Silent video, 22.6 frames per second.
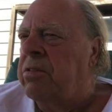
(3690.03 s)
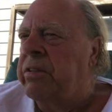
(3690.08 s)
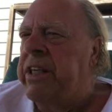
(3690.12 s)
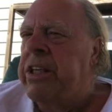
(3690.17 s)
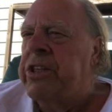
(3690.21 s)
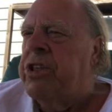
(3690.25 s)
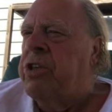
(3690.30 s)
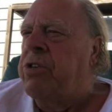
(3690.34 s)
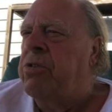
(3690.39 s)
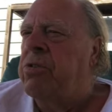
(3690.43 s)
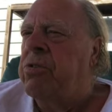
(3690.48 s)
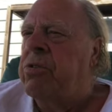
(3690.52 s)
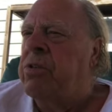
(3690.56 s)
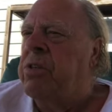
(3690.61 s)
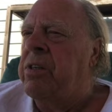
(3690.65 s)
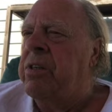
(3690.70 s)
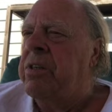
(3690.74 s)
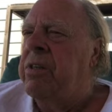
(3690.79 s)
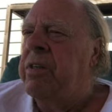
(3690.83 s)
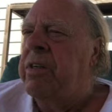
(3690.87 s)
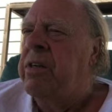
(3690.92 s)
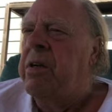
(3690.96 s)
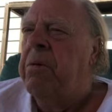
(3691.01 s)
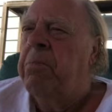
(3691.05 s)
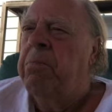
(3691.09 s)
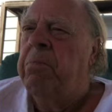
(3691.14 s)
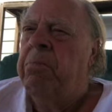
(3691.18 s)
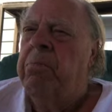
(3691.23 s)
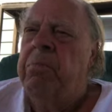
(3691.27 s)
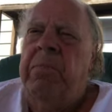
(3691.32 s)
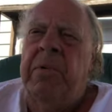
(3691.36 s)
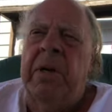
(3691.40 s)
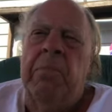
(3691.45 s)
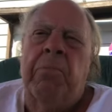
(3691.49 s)
issues
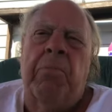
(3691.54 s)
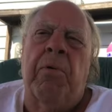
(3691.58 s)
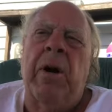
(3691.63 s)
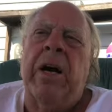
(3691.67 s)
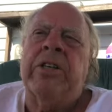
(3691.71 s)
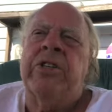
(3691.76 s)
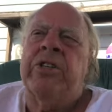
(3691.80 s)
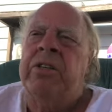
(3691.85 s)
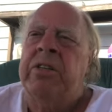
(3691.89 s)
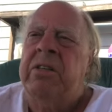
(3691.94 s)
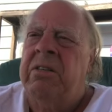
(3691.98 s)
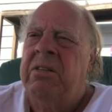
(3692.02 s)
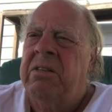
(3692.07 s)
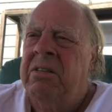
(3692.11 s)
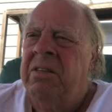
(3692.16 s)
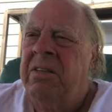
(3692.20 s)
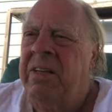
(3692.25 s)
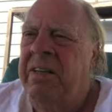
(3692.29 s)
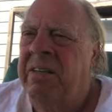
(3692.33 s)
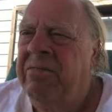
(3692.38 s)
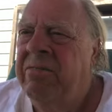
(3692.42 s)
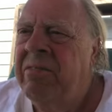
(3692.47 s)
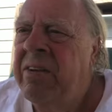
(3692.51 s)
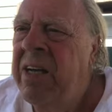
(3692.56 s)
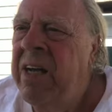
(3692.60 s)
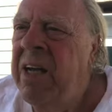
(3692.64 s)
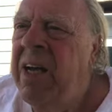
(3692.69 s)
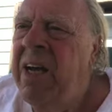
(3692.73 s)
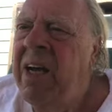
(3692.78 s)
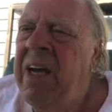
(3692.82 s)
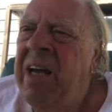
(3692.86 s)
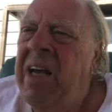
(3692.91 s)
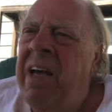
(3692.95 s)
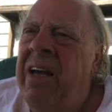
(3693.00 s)
and depression,
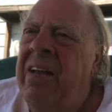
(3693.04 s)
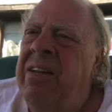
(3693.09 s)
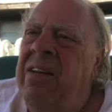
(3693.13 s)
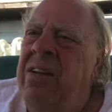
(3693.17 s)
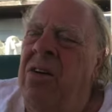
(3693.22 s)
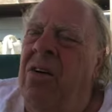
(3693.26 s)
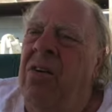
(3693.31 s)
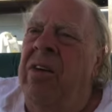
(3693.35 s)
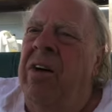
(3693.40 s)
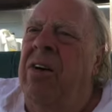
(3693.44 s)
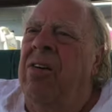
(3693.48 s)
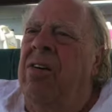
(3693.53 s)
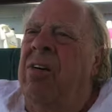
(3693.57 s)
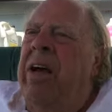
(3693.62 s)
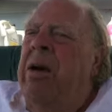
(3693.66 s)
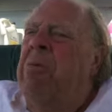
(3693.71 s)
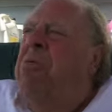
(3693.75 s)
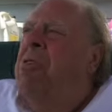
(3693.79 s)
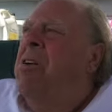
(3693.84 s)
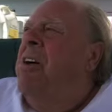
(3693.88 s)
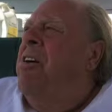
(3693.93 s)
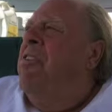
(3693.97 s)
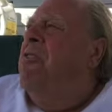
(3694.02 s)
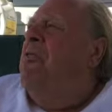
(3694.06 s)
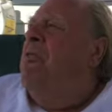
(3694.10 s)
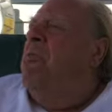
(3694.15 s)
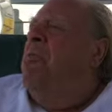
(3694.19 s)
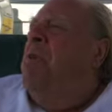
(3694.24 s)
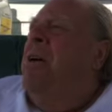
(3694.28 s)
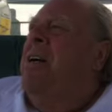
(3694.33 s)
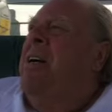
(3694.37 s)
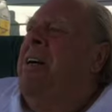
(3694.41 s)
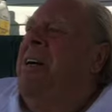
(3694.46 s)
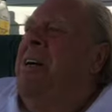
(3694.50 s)
and you know, they're labeling
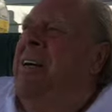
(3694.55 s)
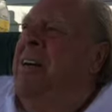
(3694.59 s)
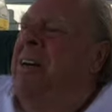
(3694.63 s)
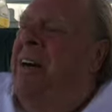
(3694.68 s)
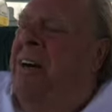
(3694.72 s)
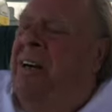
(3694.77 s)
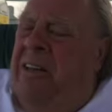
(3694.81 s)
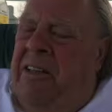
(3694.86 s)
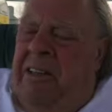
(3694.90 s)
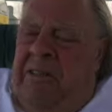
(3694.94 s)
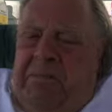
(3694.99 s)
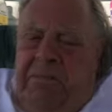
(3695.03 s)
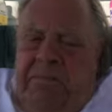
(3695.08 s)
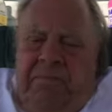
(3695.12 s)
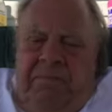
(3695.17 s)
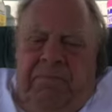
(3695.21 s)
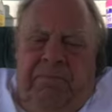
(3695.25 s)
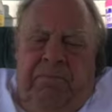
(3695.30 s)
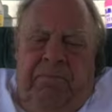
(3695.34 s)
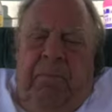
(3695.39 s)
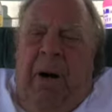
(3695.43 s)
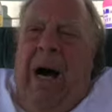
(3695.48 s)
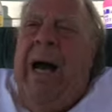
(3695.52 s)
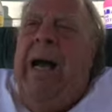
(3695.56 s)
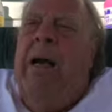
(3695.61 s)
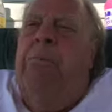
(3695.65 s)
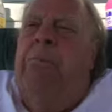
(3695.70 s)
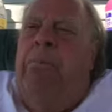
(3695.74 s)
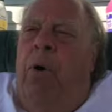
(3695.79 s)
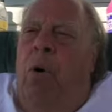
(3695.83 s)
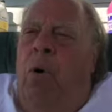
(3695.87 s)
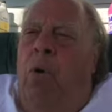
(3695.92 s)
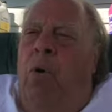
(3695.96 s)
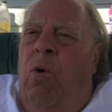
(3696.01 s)
everybody
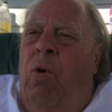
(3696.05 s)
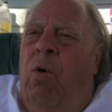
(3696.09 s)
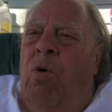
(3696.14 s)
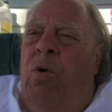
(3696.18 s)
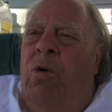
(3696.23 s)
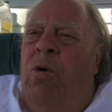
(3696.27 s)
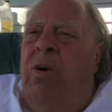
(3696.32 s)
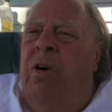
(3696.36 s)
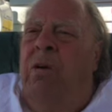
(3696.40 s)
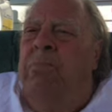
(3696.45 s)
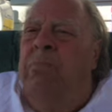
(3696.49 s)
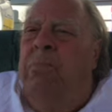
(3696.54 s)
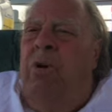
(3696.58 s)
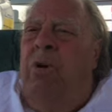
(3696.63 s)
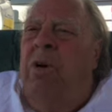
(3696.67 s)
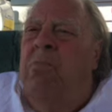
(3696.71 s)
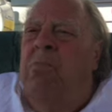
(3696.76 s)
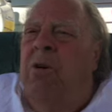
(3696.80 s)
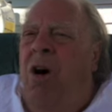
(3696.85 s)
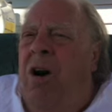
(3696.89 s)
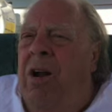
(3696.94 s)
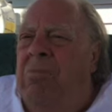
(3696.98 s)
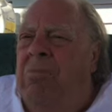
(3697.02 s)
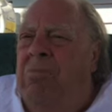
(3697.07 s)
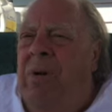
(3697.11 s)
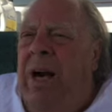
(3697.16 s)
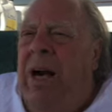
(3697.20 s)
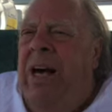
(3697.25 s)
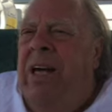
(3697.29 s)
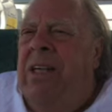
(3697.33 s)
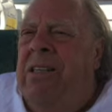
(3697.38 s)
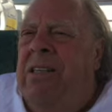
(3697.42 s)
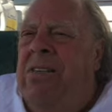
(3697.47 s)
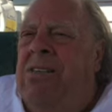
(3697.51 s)
bipolar and putting them on
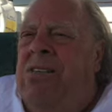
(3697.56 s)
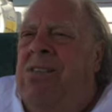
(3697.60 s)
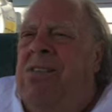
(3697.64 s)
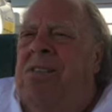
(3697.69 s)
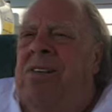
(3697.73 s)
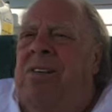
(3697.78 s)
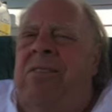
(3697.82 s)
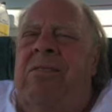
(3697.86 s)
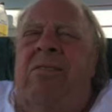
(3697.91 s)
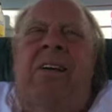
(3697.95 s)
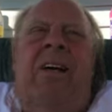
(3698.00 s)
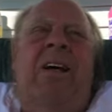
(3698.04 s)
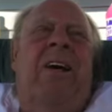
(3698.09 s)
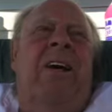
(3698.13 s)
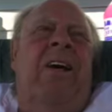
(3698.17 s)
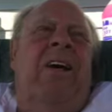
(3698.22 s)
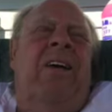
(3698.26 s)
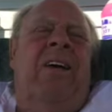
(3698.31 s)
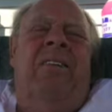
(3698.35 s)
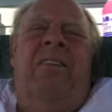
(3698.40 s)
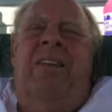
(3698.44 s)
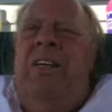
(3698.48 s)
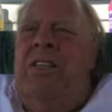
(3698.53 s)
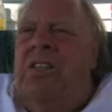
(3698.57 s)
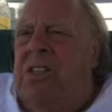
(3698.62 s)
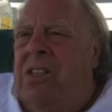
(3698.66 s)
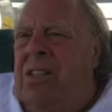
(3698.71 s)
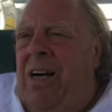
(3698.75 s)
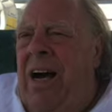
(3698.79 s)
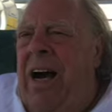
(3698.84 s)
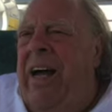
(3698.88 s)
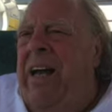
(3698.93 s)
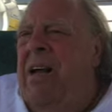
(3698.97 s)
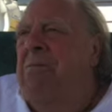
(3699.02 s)
meds and this
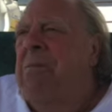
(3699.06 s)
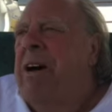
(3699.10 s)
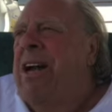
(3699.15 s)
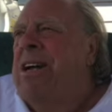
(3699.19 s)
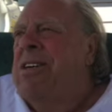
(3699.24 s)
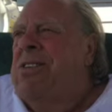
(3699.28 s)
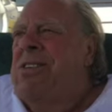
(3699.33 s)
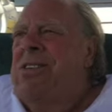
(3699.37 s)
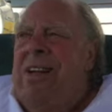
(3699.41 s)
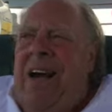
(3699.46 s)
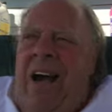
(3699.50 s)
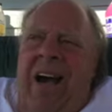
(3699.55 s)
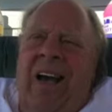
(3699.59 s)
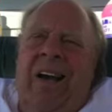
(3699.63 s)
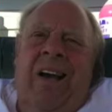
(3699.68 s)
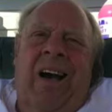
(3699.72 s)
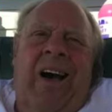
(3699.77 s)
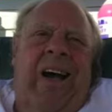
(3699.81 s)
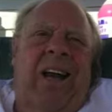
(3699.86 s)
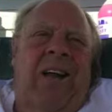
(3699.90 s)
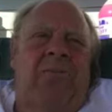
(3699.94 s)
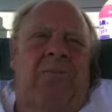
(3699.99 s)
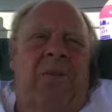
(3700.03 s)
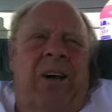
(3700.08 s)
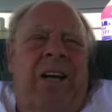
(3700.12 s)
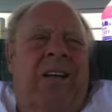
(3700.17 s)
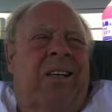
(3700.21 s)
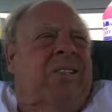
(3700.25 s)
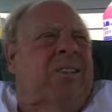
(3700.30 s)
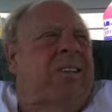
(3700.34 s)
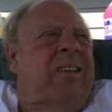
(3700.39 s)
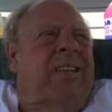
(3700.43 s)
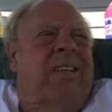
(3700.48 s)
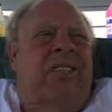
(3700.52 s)
kind of medicine, that kind of
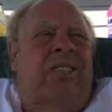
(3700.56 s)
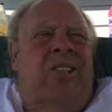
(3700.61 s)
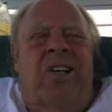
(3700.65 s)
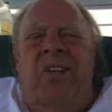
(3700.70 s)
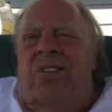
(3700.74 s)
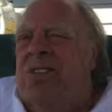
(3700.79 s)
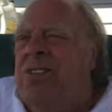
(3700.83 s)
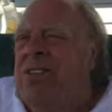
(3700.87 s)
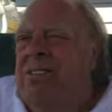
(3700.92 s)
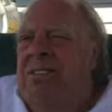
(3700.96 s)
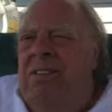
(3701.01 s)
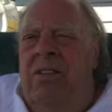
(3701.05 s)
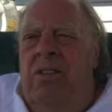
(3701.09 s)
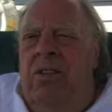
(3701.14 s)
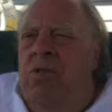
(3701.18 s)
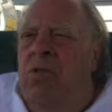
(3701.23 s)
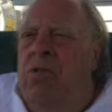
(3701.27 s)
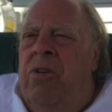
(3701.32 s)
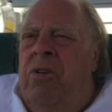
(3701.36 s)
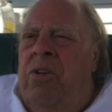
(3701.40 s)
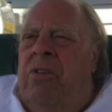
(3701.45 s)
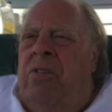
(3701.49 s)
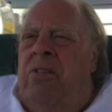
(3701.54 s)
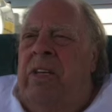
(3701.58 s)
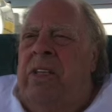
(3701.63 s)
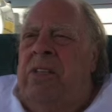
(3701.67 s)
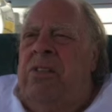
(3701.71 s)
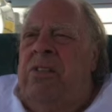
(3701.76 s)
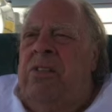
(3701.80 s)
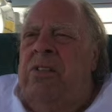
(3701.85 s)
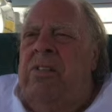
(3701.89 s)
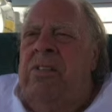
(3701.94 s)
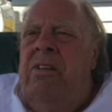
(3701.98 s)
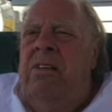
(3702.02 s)
medicine. It's just
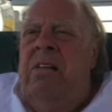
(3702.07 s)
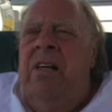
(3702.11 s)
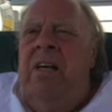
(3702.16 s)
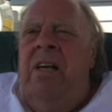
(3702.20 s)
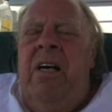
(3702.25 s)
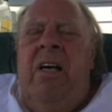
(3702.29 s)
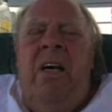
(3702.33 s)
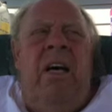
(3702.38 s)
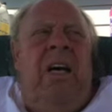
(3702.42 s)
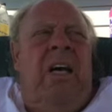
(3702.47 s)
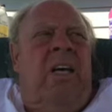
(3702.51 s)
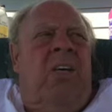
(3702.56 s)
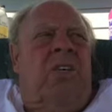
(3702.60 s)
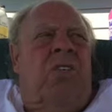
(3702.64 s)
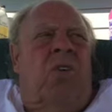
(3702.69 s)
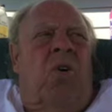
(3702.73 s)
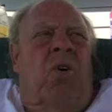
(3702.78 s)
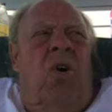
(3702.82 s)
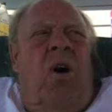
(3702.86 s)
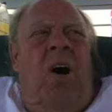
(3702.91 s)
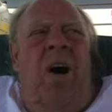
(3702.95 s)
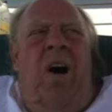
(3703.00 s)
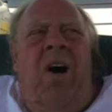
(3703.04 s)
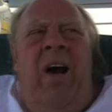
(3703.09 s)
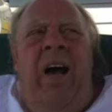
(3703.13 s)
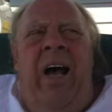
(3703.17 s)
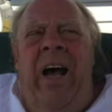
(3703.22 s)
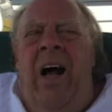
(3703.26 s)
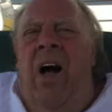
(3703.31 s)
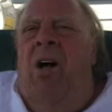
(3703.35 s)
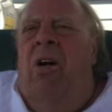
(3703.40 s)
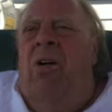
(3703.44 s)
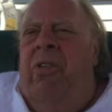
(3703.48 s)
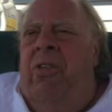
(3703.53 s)
ludicrous. So our
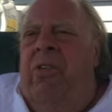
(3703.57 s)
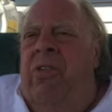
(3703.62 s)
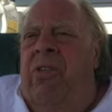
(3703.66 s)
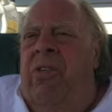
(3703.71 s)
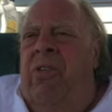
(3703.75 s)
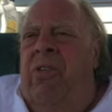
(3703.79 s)
health,